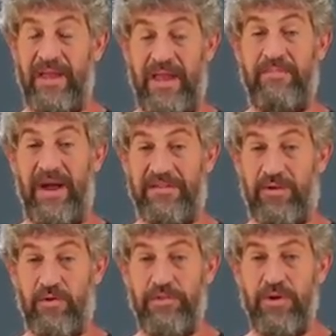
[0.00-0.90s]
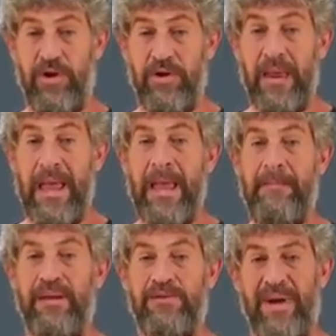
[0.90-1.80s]
in by the computer,
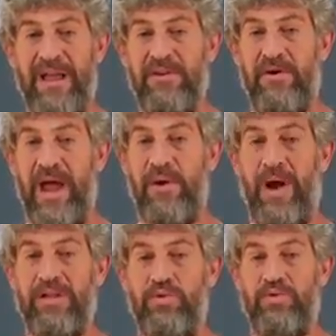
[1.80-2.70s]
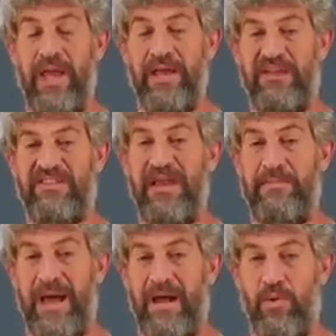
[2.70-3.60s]
but rather I want to take a
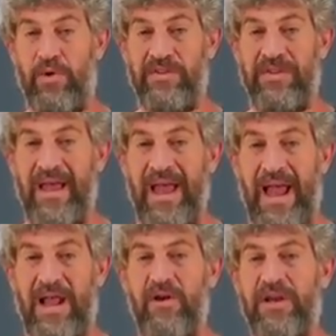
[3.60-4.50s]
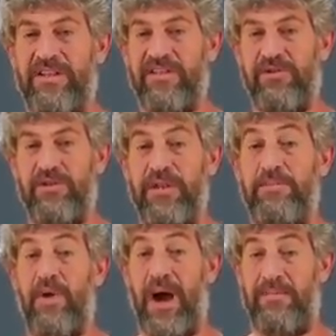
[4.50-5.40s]
step backwards and look at a certain
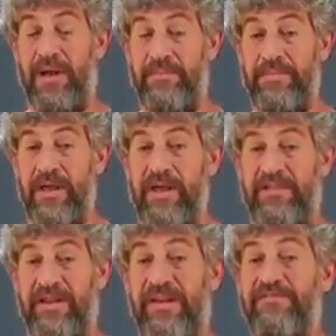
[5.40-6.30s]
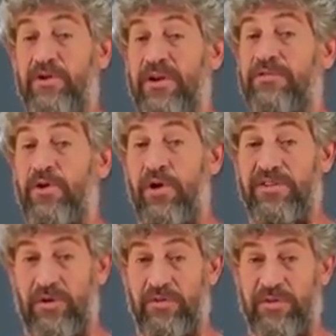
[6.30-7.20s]
problem that I've sort of
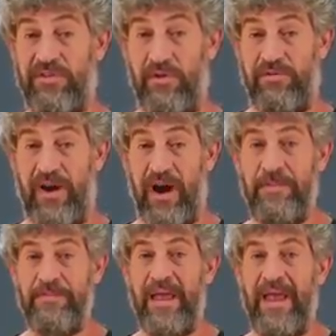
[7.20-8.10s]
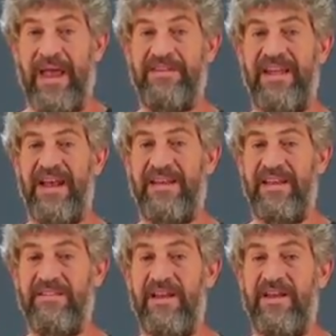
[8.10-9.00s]
glossed over so far, and that
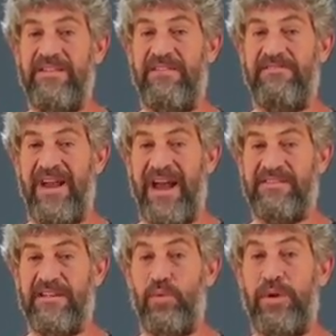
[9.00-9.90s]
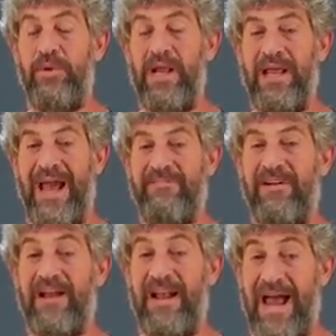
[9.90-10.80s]
is the fact that we really have
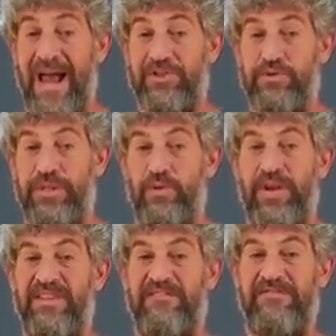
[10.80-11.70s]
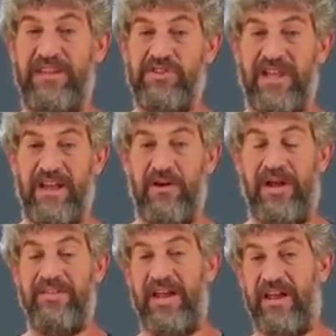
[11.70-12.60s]
a clash between the fetch cycle and the